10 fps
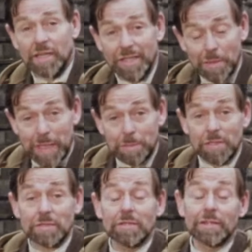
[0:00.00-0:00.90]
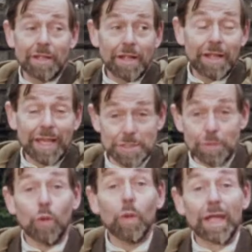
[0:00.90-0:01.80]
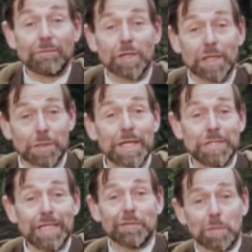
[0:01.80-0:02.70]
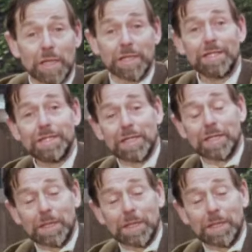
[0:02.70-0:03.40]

Young people, as a rule, haven't got a great deal of money,